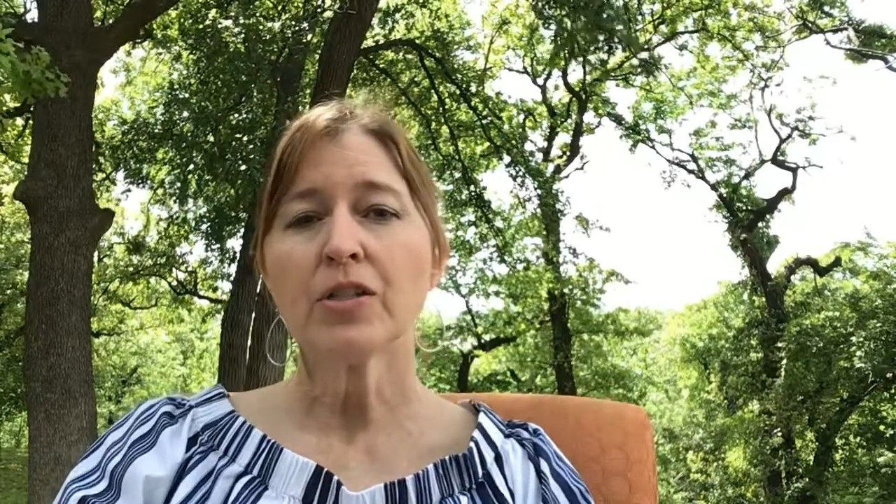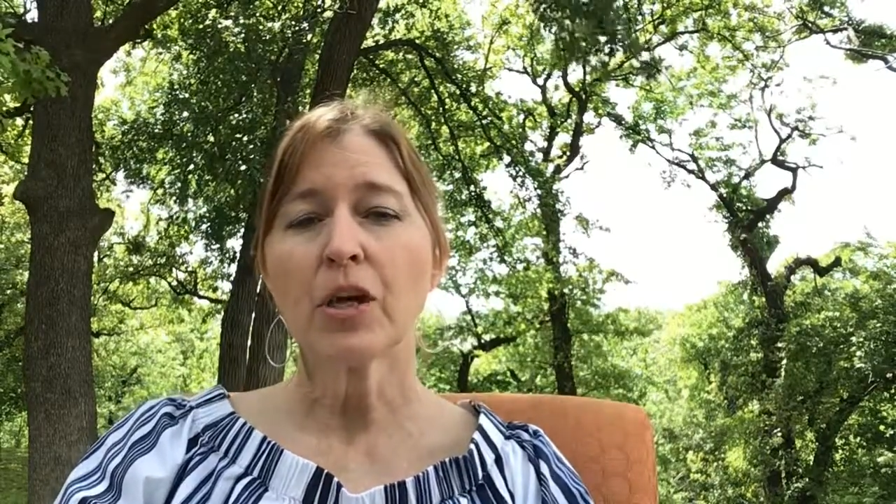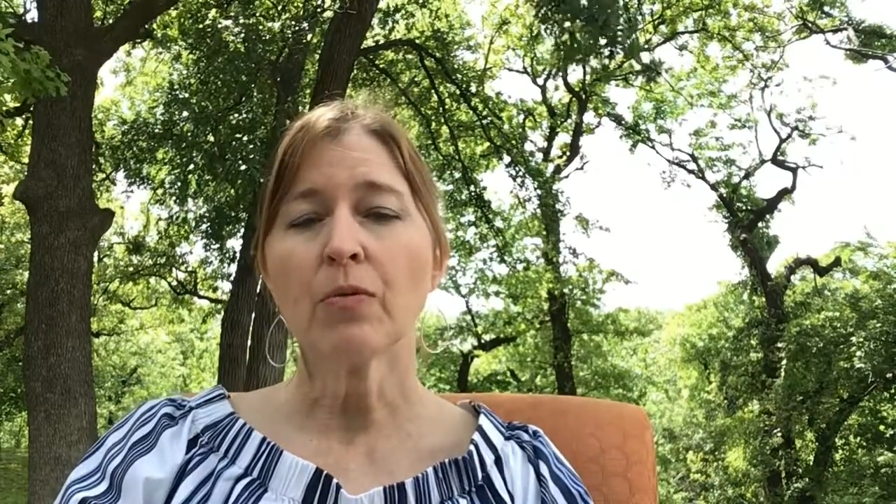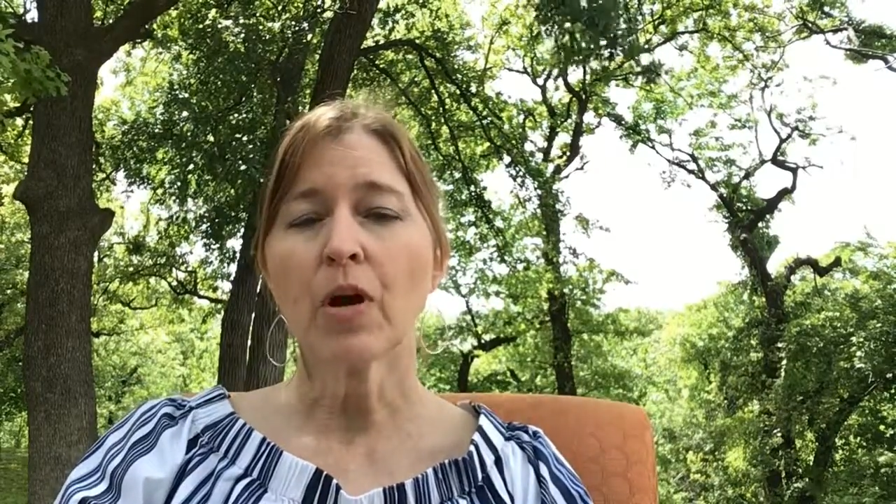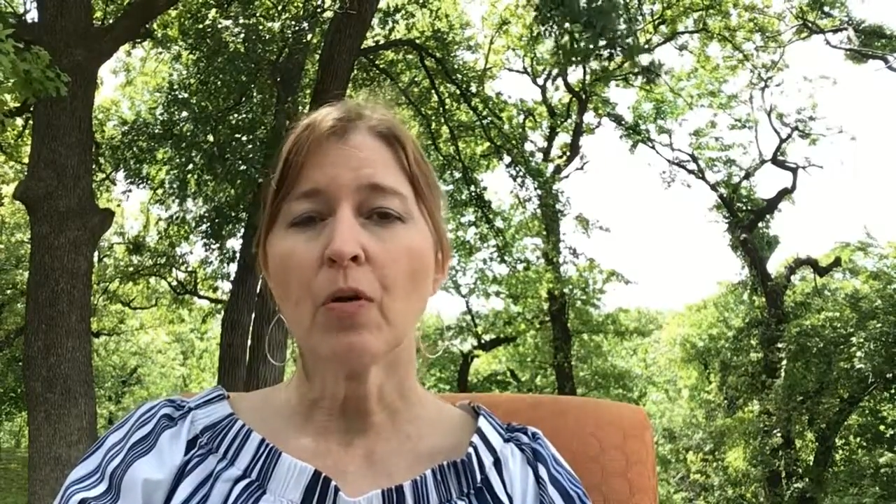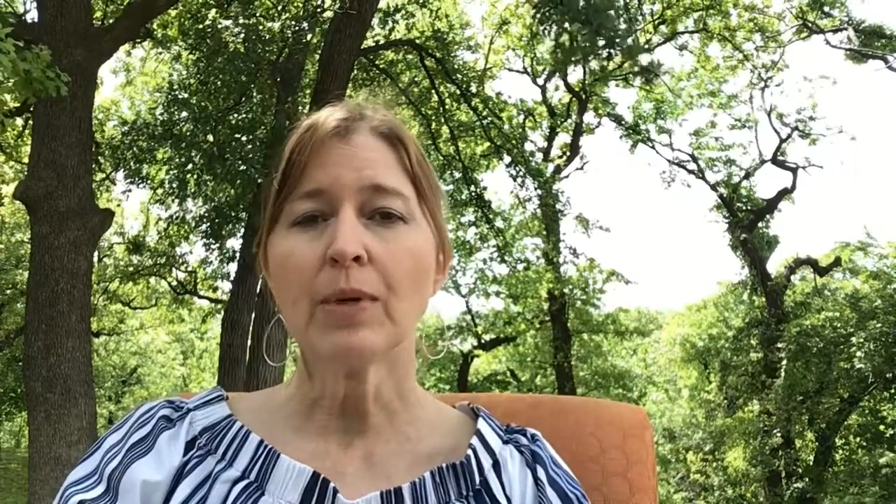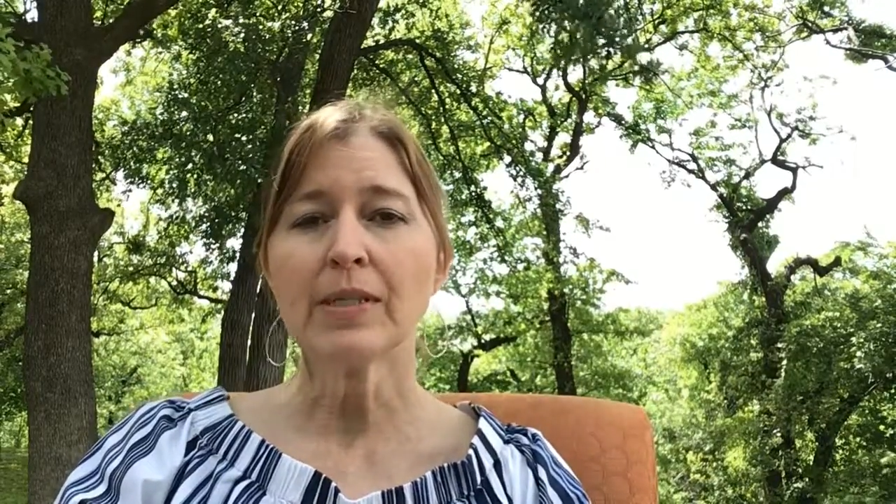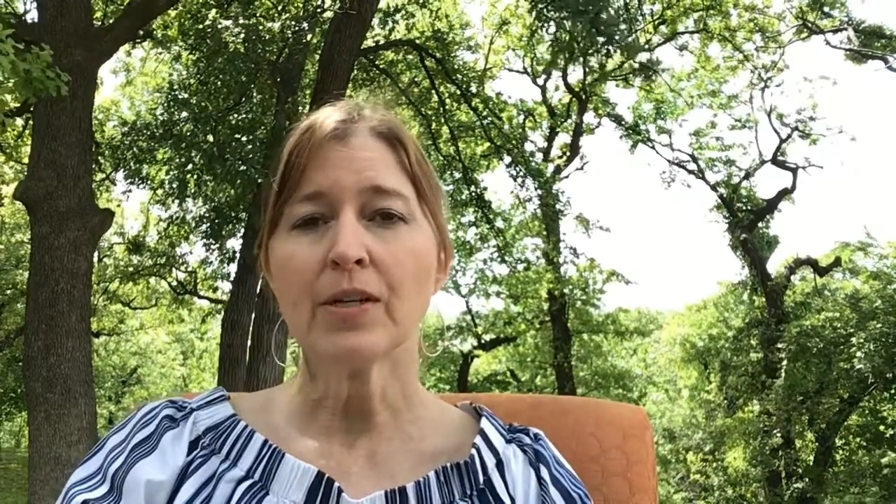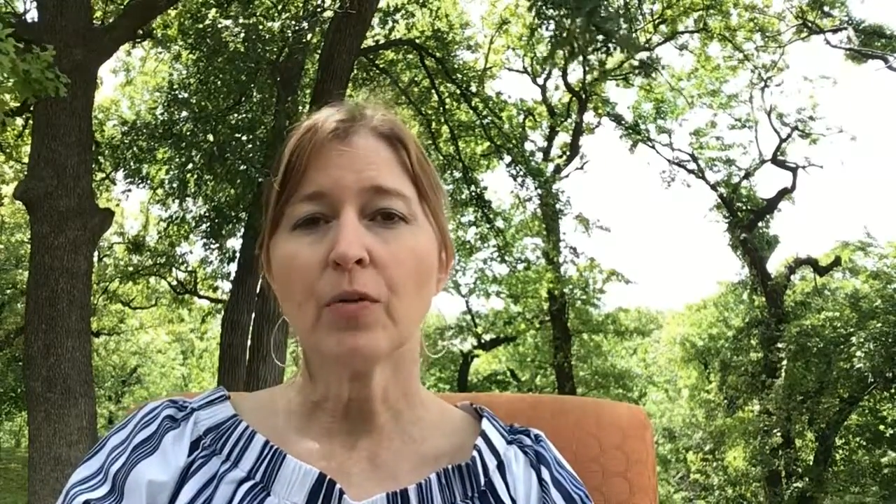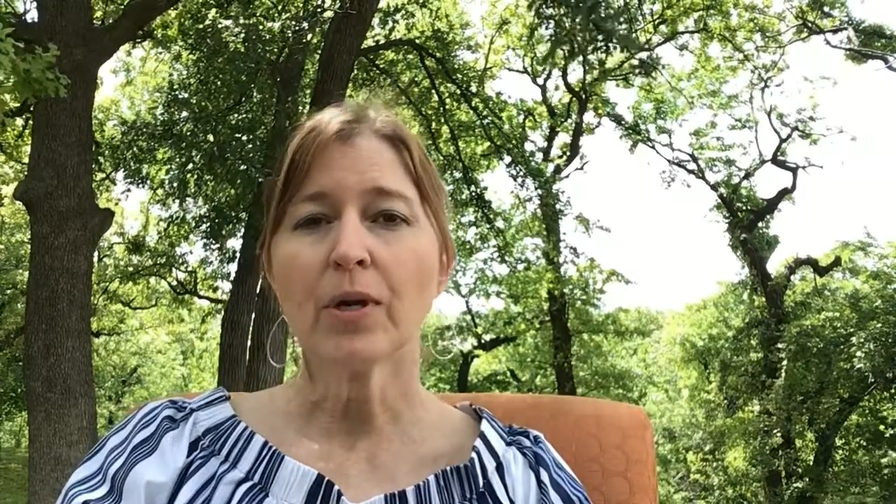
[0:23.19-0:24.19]
don't
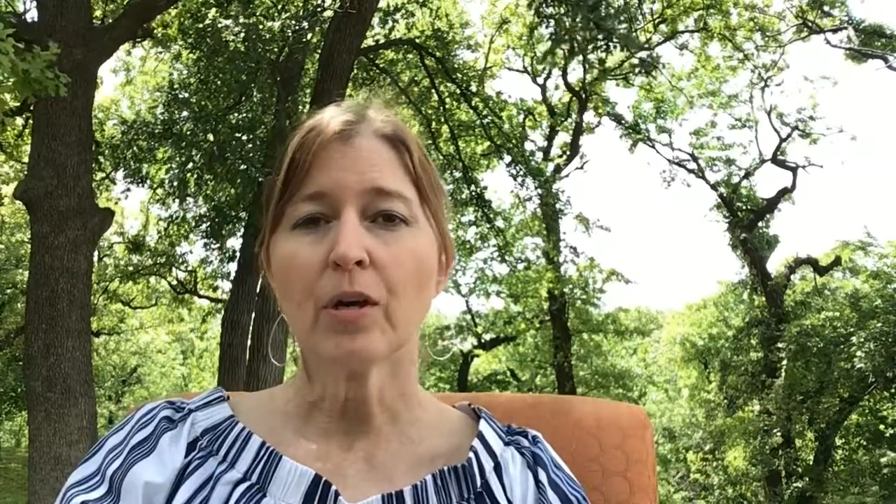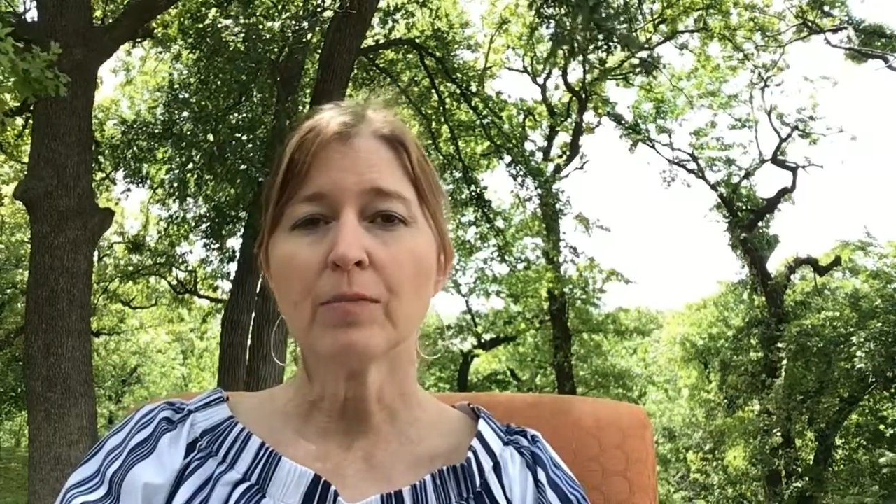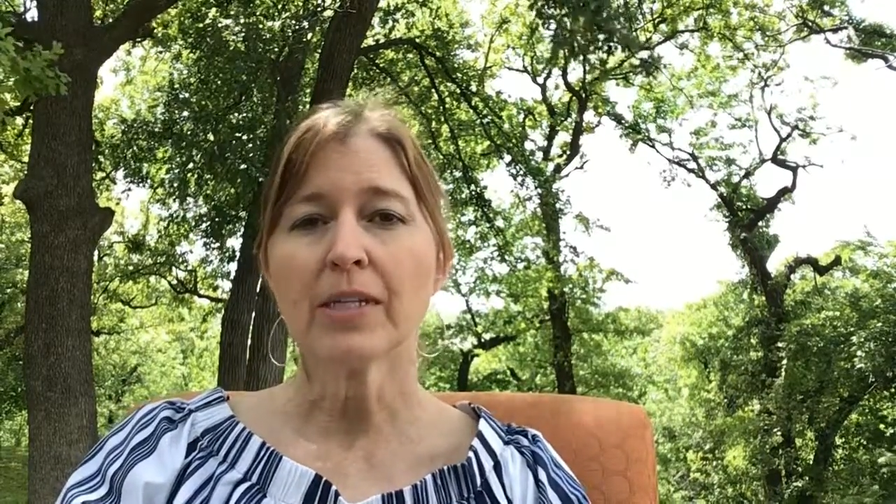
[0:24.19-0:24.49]
always know what home